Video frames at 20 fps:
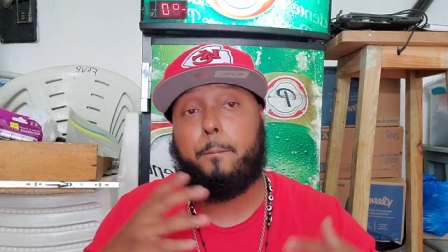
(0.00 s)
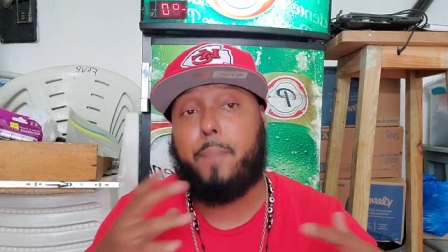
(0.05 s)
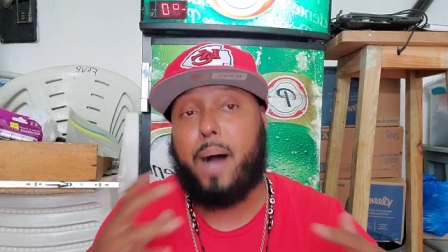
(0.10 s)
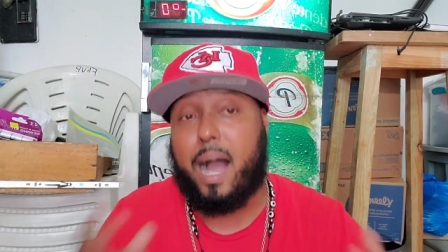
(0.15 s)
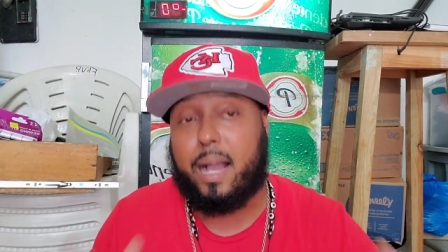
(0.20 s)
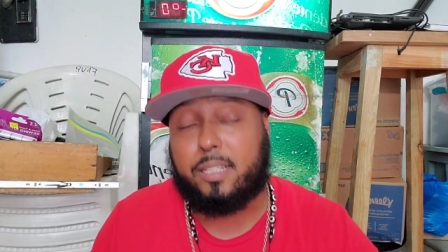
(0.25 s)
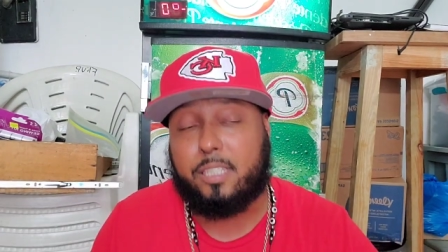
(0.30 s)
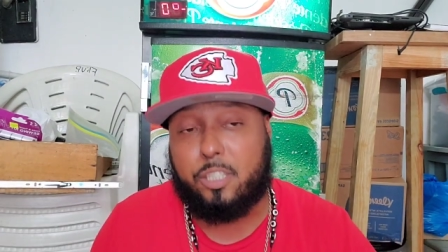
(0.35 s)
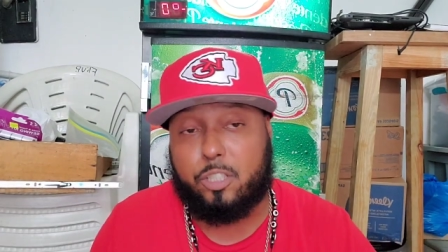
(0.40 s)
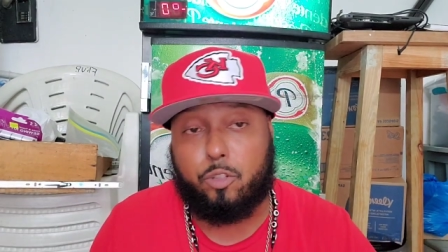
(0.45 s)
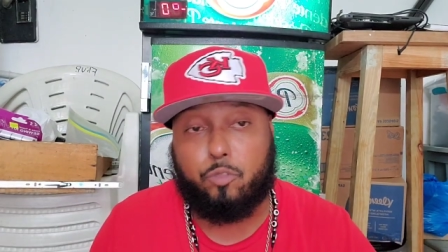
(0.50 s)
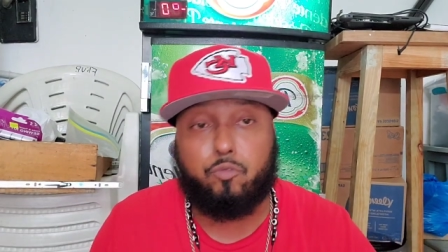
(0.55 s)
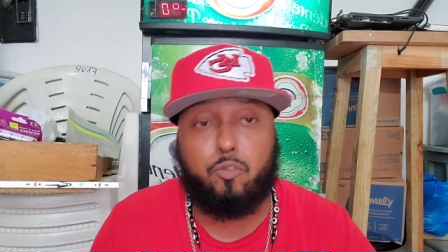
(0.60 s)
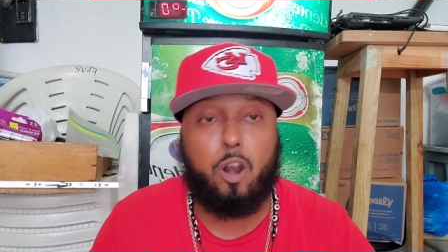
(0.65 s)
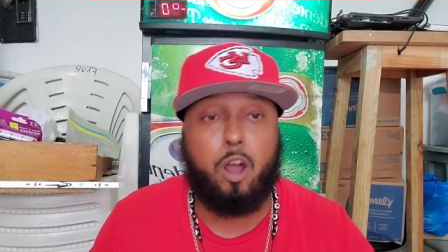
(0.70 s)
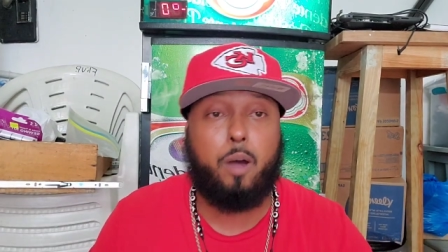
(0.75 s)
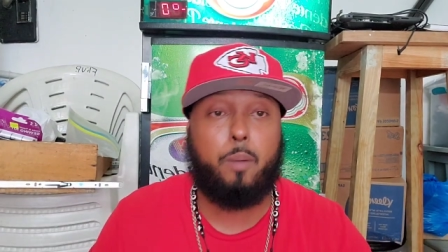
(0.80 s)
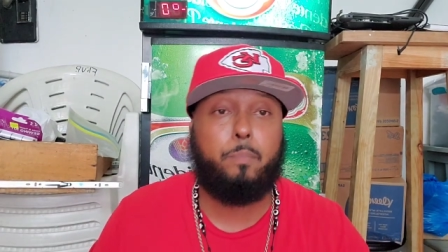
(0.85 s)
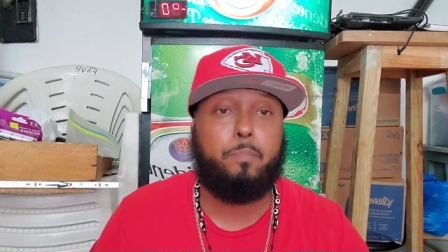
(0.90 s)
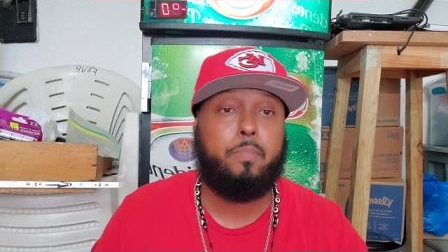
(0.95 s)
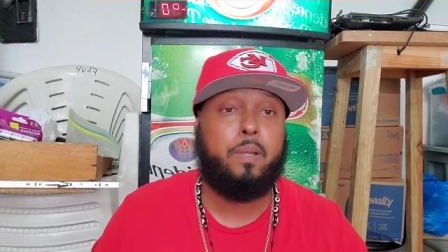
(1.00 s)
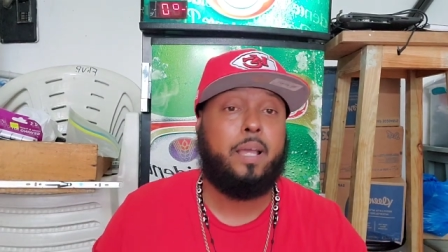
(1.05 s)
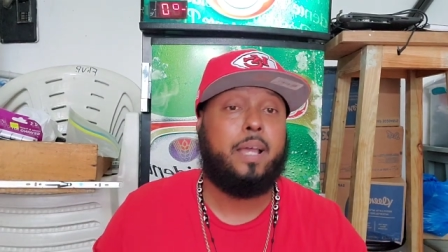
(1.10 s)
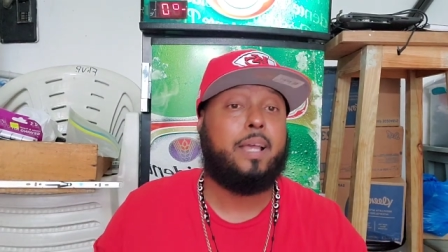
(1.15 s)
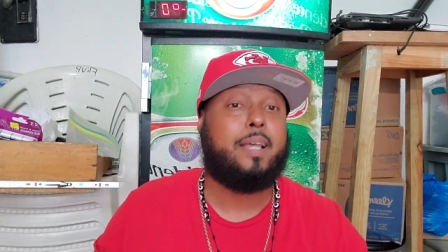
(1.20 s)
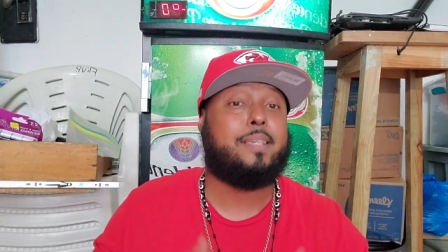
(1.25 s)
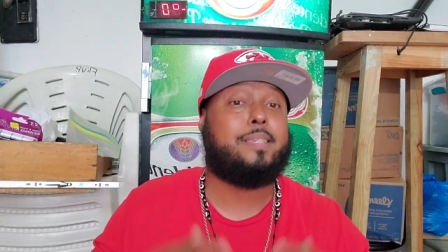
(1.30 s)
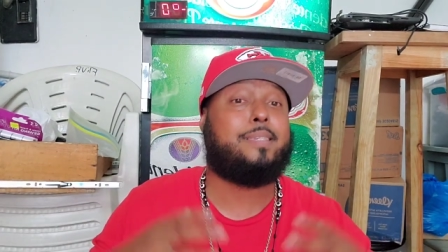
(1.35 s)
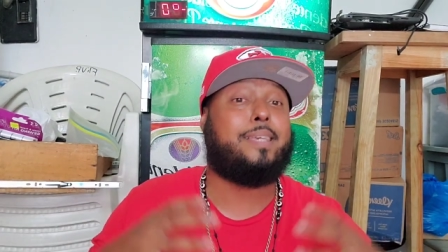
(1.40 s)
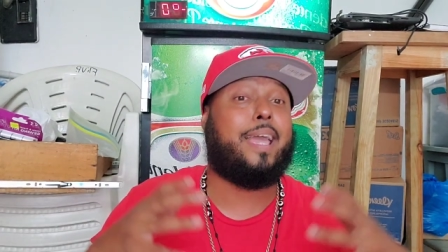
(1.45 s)
boxes of rum,
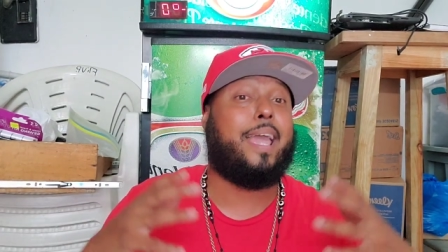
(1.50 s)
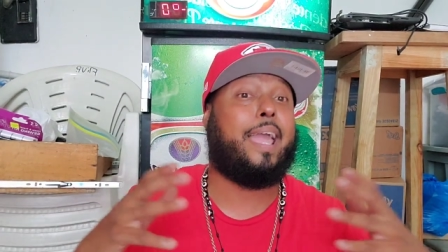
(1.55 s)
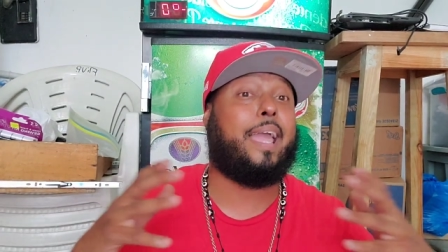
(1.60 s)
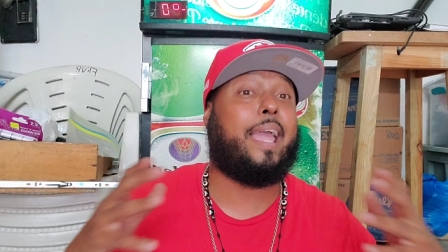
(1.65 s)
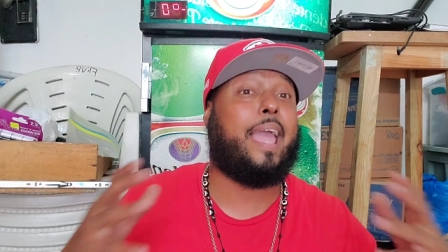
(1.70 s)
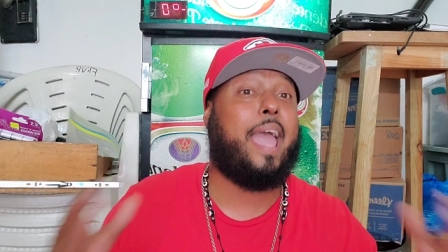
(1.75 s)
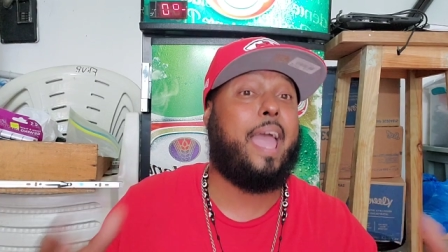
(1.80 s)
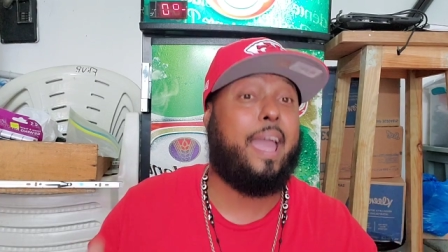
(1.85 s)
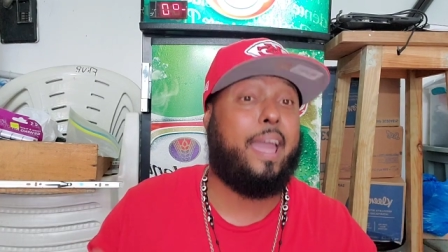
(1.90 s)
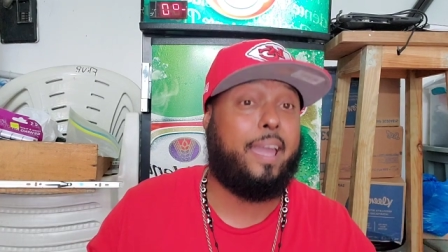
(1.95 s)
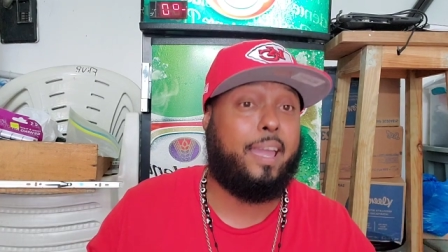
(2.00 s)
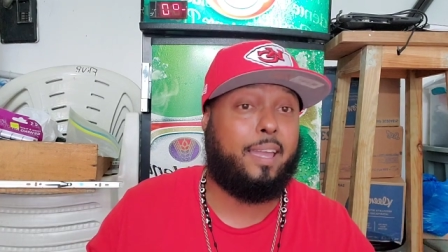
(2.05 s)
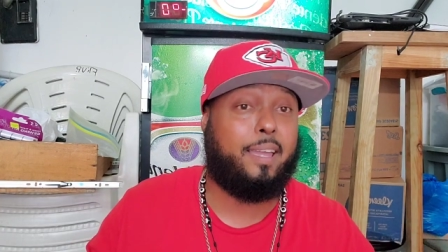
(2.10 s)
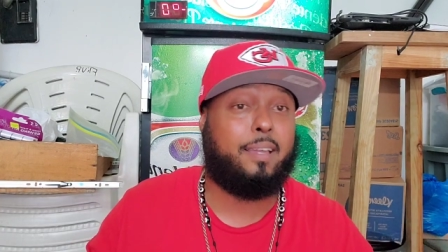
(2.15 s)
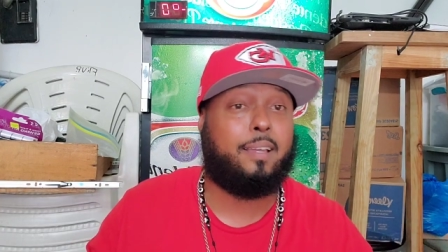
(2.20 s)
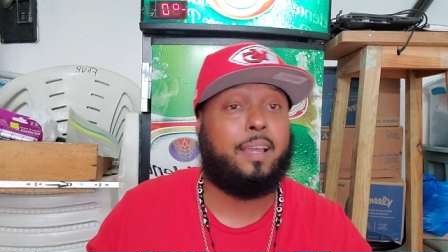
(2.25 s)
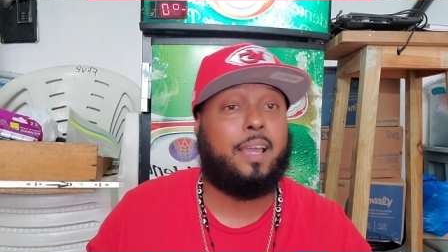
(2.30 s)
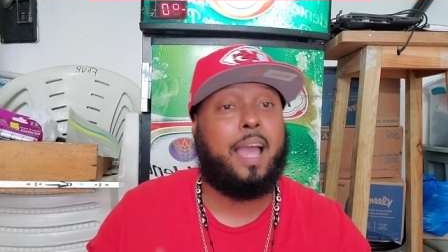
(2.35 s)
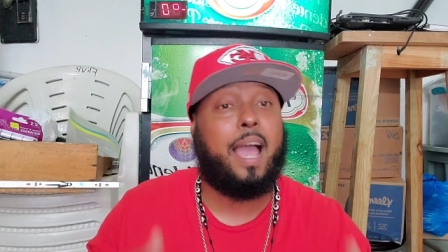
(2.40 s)
saying, hey,